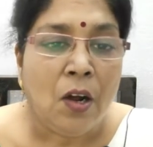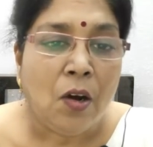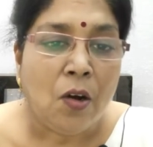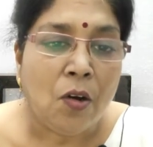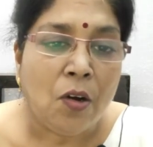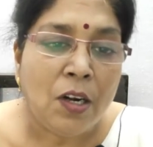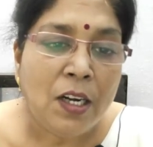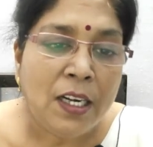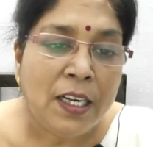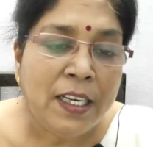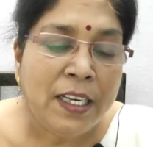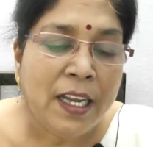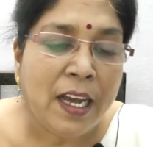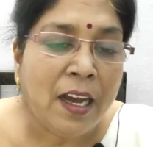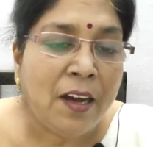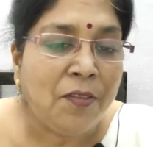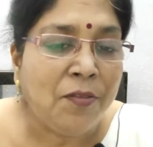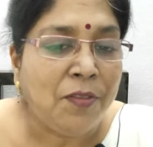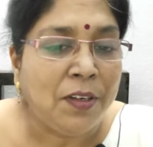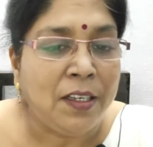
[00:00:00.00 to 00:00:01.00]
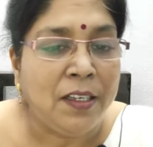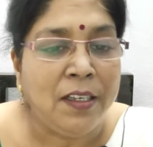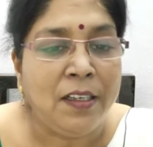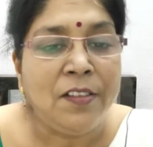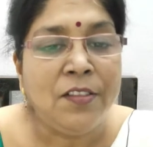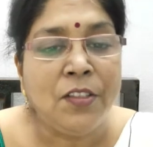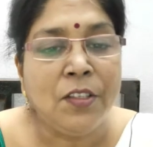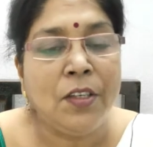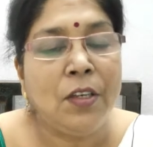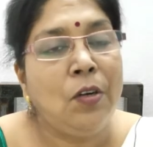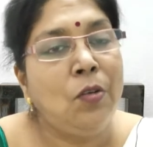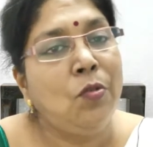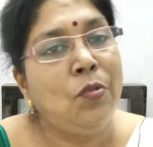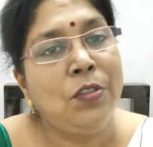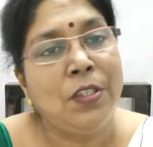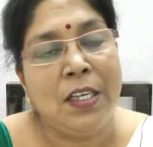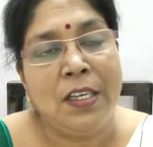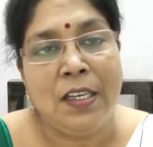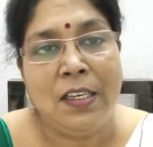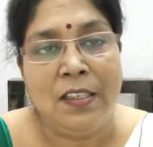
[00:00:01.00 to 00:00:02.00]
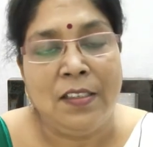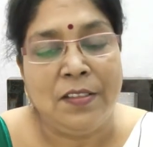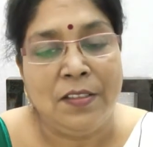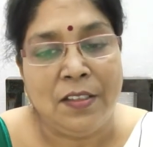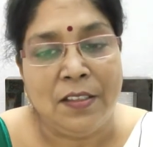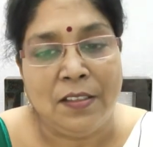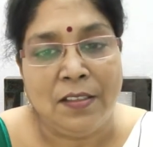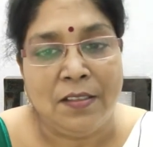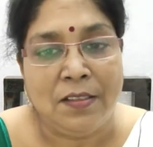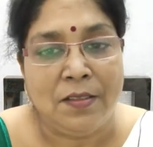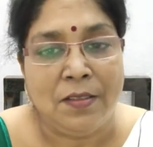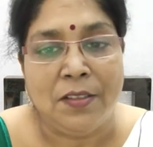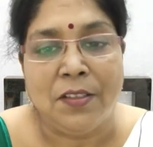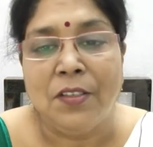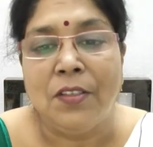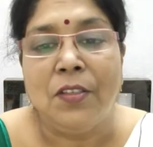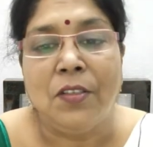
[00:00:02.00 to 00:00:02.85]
only after its close analysis.